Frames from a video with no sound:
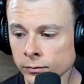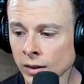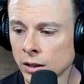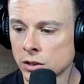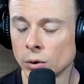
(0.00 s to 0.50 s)

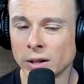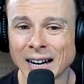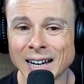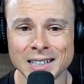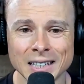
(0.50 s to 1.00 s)
So
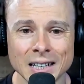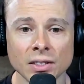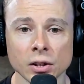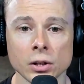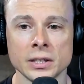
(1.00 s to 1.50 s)

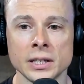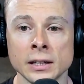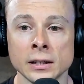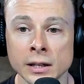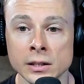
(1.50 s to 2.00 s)

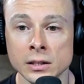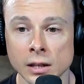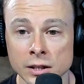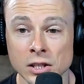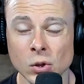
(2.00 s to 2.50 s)
1913 is
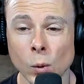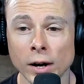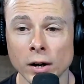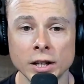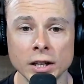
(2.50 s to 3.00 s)

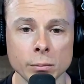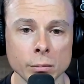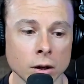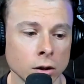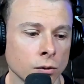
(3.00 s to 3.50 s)
squarely in the
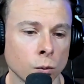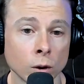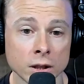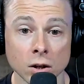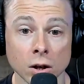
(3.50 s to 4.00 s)
middle of
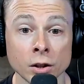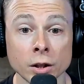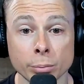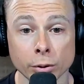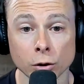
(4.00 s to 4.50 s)
what's called
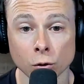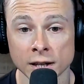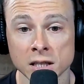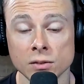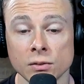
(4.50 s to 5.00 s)
the
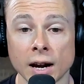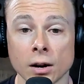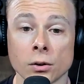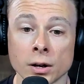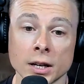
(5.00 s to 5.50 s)
progressive
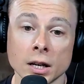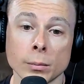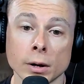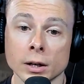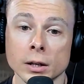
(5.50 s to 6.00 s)
era in
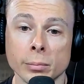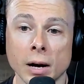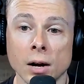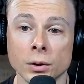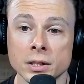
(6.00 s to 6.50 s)
American
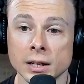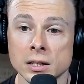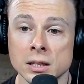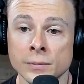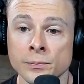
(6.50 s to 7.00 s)

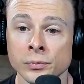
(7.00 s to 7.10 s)
politics.